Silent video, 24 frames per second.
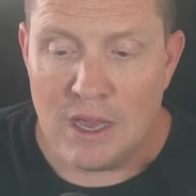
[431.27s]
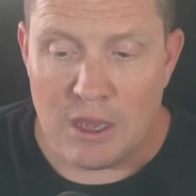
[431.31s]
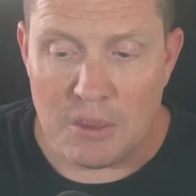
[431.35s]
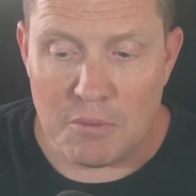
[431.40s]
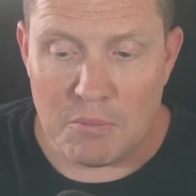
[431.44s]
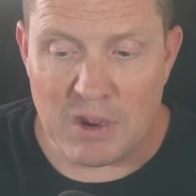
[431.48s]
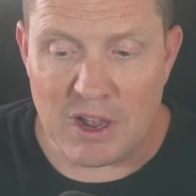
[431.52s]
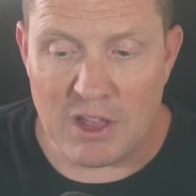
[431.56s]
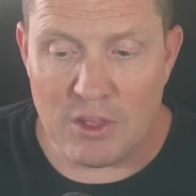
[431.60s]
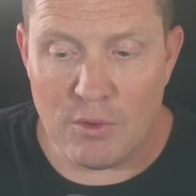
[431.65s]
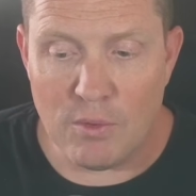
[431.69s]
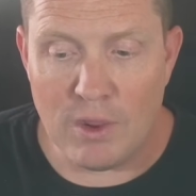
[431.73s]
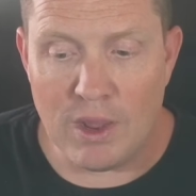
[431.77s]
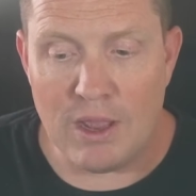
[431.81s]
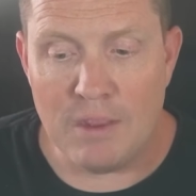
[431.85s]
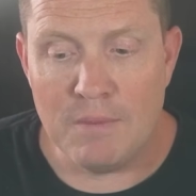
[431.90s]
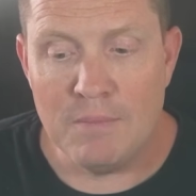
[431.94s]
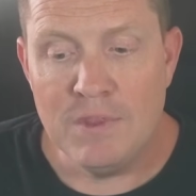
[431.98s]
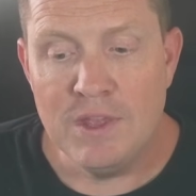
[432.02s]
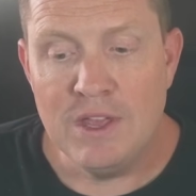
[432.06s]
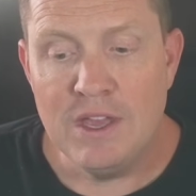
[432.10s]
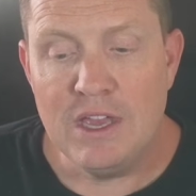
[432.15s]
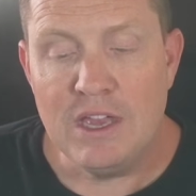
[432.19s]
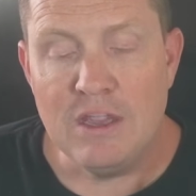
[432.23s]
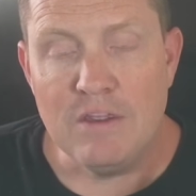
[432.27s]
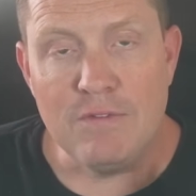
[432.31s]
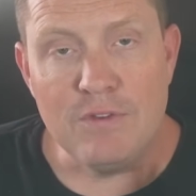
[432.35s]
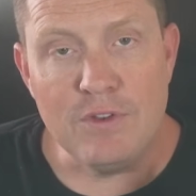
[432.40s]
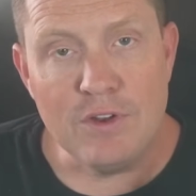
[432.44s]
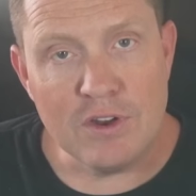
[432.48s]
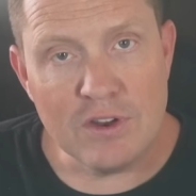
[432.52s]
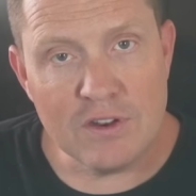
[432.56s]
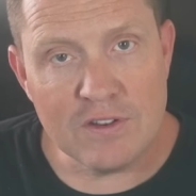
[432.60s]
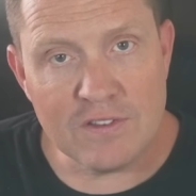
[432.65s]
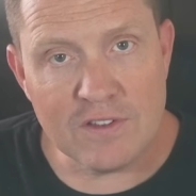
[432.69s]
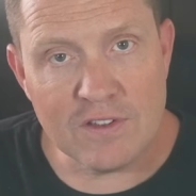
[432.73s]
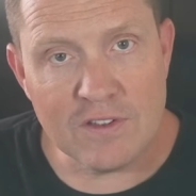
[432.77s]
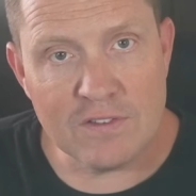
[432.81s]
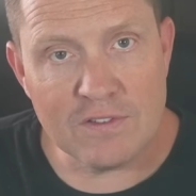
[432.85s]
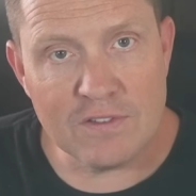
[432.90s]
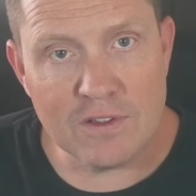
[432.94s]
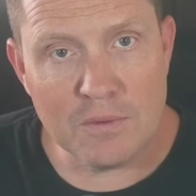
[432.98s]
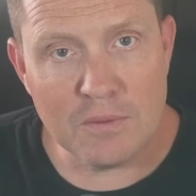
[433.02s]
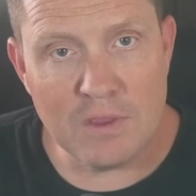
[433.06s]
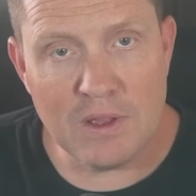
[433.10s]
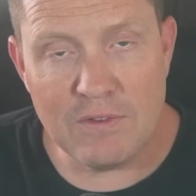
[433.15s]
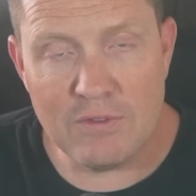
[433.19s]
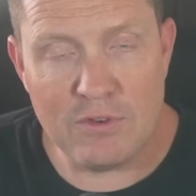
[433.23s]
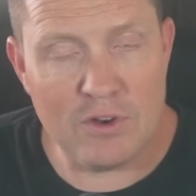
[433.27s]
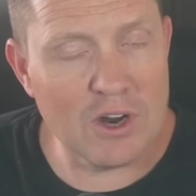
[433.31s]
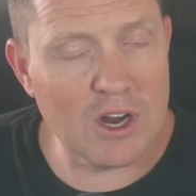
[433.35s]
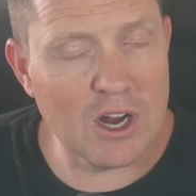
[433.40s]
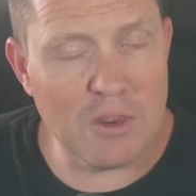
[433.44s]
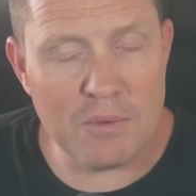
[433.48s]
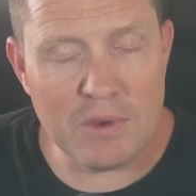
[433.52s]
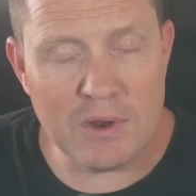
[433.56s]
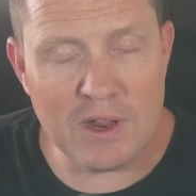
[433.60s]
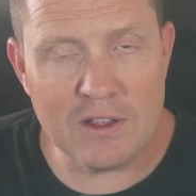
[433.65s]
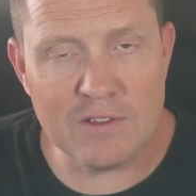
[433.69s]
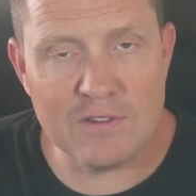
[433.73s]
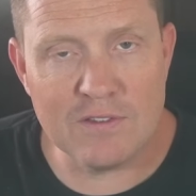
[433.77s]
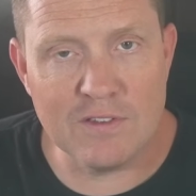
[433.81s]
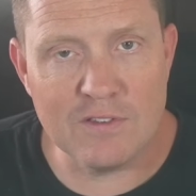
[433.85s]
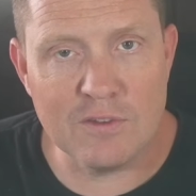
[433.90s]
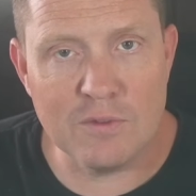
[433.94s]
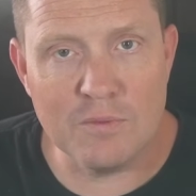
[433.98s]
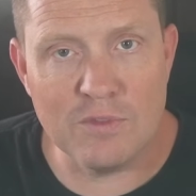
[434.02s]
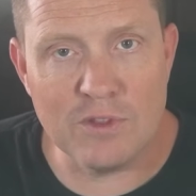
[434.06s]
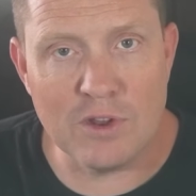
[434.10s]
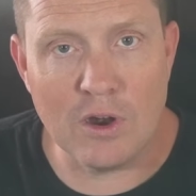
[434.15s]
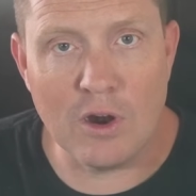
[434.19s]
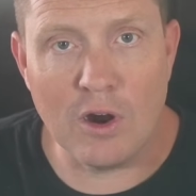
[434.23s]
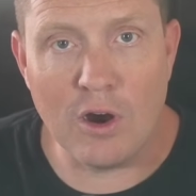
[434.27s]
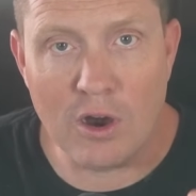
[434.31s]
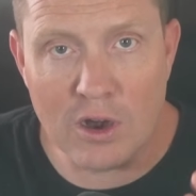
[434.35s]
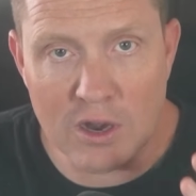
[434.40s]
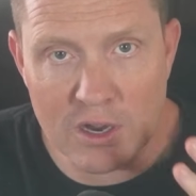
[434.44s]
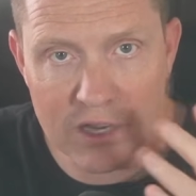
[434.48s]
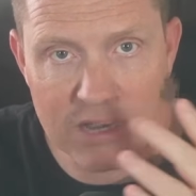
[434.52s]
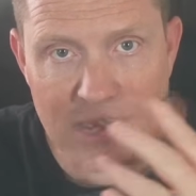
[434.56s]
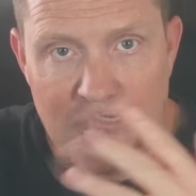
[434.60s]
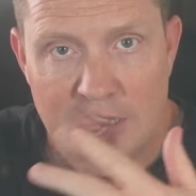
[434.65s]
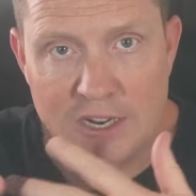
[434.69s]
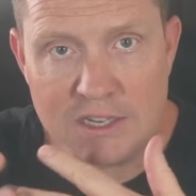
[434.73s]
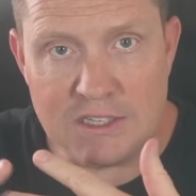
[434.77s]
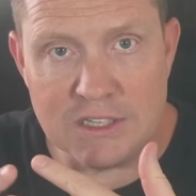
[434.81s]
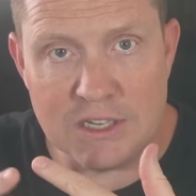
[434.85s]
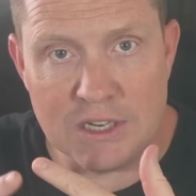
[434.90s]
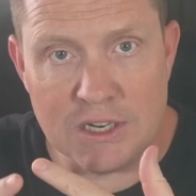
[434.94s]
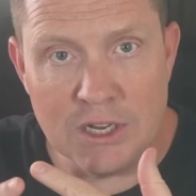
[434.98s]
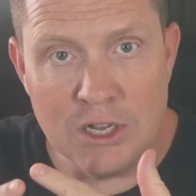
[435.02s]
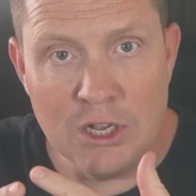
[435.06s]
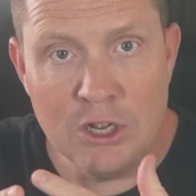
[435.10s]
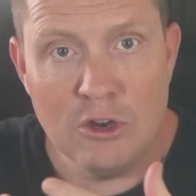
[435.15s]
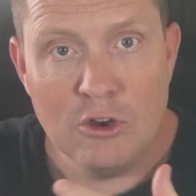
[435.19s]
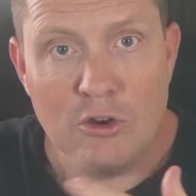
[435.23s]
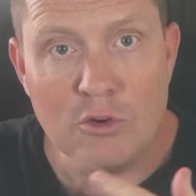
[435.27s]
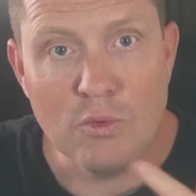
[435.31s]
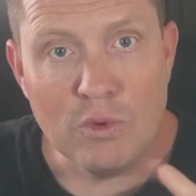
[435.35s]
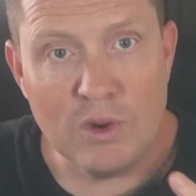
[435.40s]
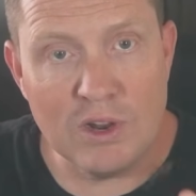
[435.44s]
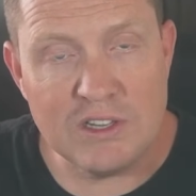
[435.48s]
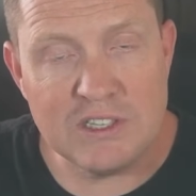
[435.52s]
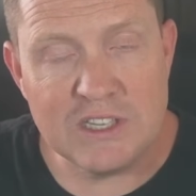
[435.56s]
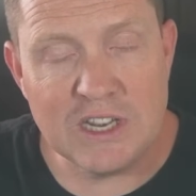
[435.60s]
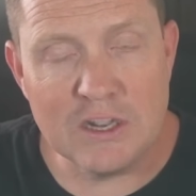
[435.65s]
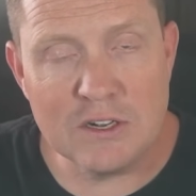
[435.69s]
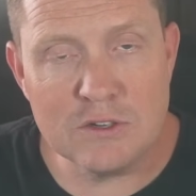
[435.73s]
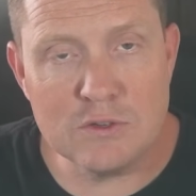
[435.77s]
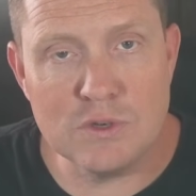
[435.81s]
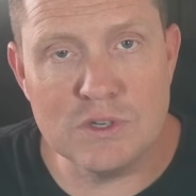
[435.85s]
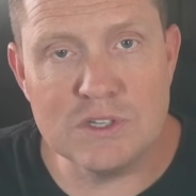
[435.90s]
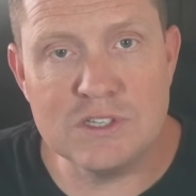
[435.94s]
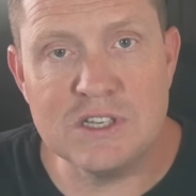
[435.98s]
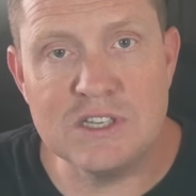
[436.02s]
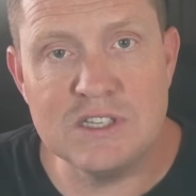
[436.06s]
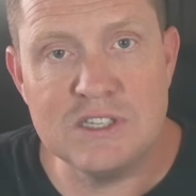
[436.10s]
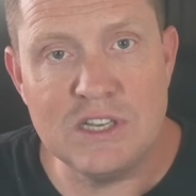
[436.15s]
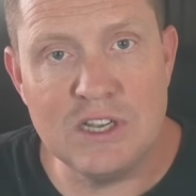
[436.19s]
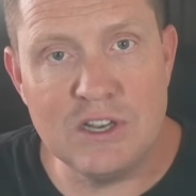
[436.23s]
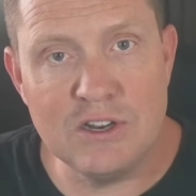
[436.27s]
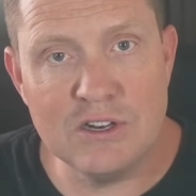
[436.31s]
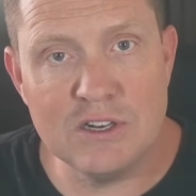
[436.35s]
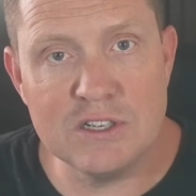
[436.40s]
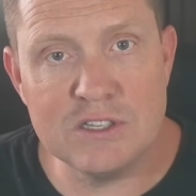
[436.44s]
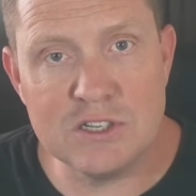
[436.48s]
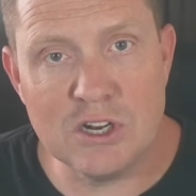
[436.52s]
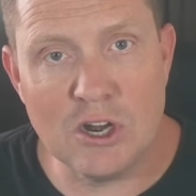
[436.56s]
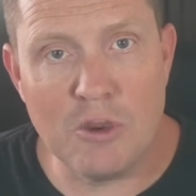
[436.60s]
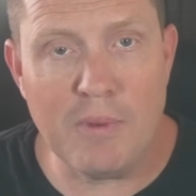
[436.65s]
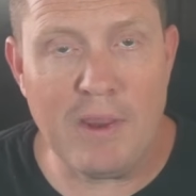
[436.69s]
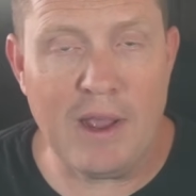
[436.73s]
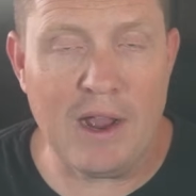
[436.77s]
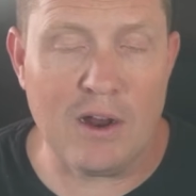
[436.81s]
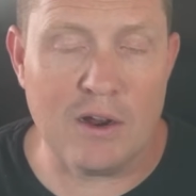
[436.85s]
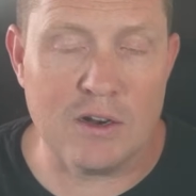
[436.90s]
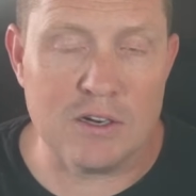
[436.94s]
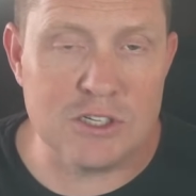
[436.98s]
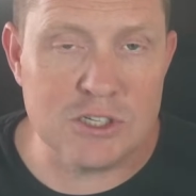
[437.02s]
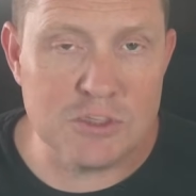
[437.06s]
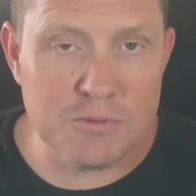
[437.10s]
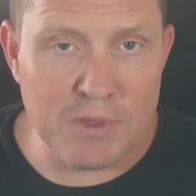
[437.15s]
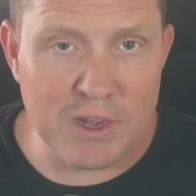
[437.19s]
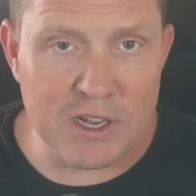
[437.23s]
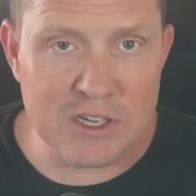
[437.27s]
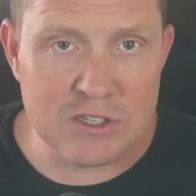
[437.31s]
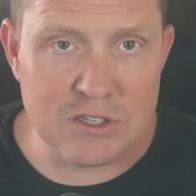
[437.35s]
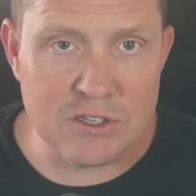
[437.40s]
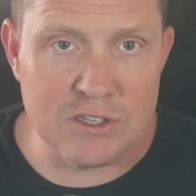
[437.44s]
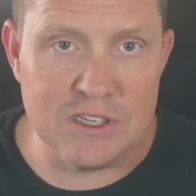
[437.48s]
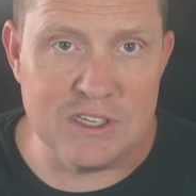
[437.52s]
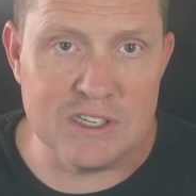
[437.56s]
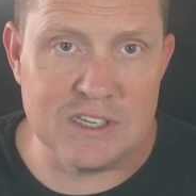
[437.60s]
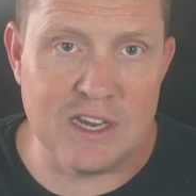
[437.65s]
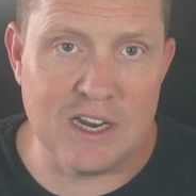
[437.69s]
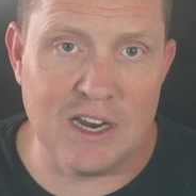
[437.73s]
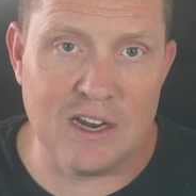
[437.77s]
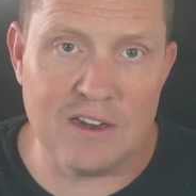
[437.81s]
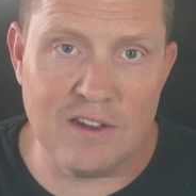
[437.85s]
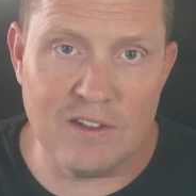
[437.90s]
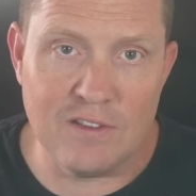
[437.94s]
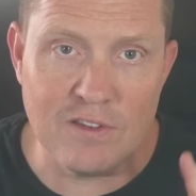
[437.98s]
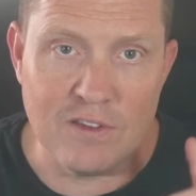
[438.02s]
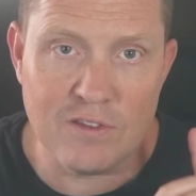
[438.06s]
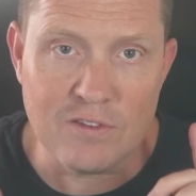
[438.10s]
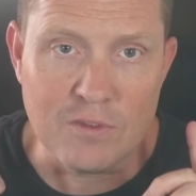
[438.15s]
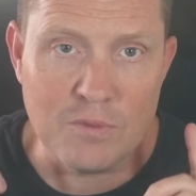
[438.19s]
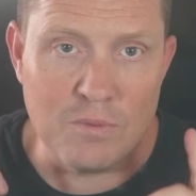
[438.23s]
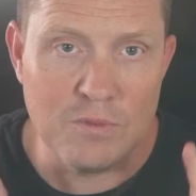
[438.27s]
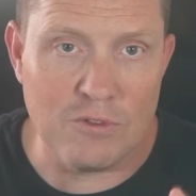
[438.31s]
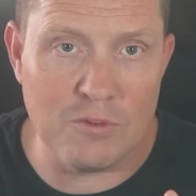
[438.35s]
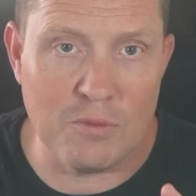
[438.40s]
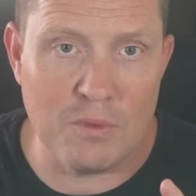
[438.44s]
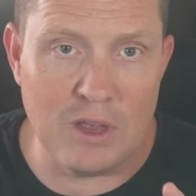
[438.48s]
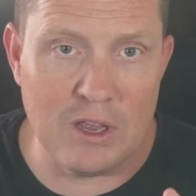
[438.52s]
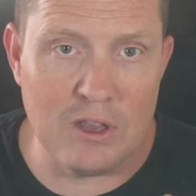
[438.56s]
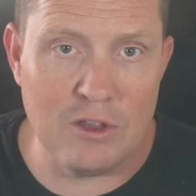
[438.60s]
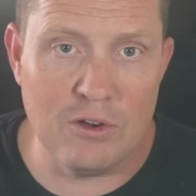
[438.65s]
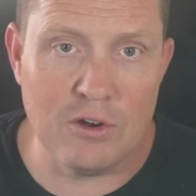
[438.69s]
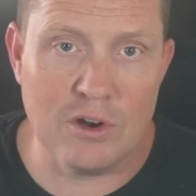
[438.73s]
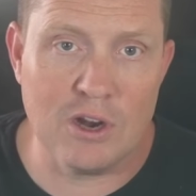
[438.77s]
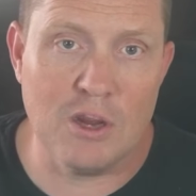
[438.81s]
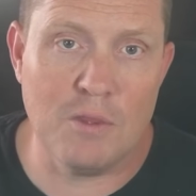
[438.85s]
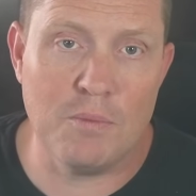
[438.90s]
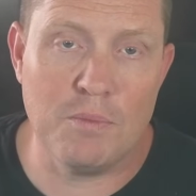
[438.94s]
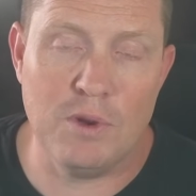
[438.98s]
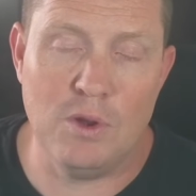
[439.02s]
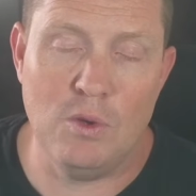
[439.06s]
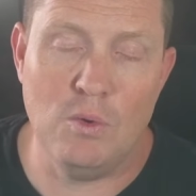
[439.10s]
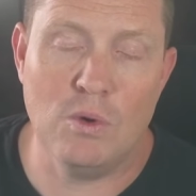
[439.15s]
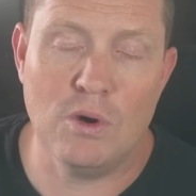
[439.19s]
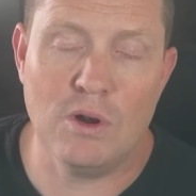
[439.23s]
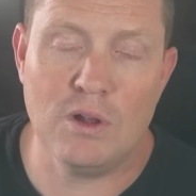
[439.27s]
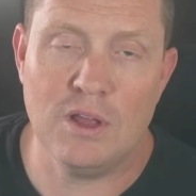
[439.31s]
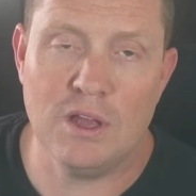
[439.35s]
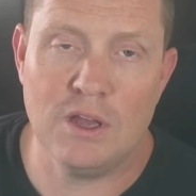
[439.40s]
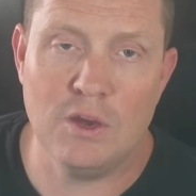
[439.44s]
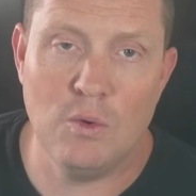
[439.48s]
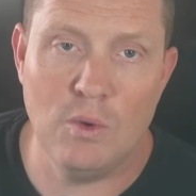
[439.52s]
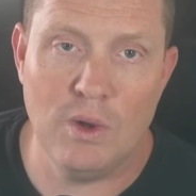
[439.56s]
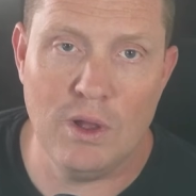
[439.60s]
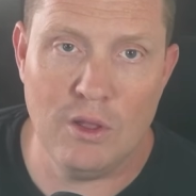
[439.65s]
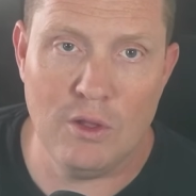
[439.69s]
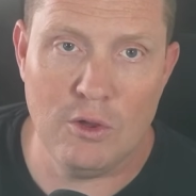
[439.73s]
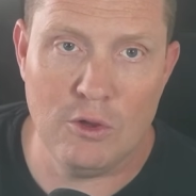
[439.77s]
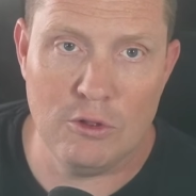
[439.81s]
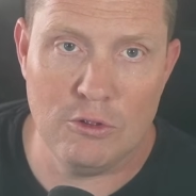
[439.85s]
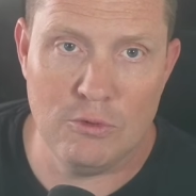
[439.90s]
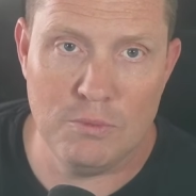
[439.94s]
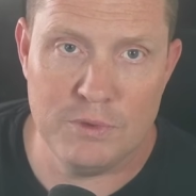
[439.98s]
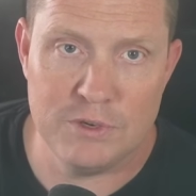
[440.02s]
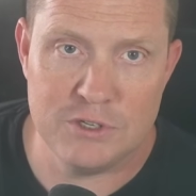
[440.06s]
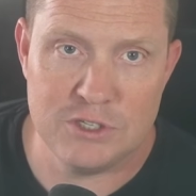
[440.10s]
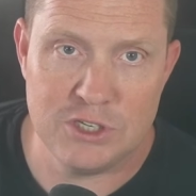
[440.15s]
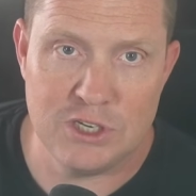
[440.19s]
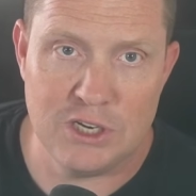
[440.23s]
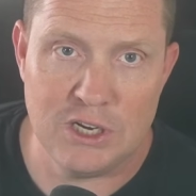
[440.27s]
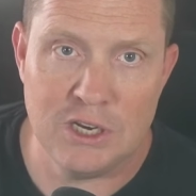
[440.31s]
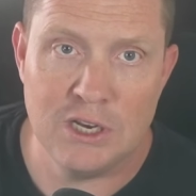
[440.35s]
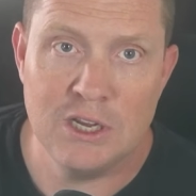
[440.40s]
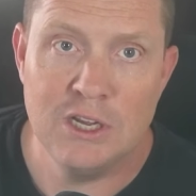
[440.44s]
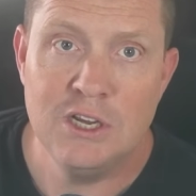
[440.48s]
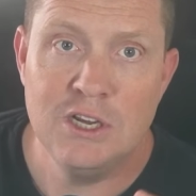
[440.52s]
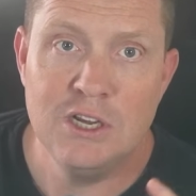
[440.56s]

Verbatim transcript: And by the way, if your system, if your company has systems that aren't connected, reach out to us, because here at Starter Pack, our specialty is connecting systems to make your company work like a well-oiled machine.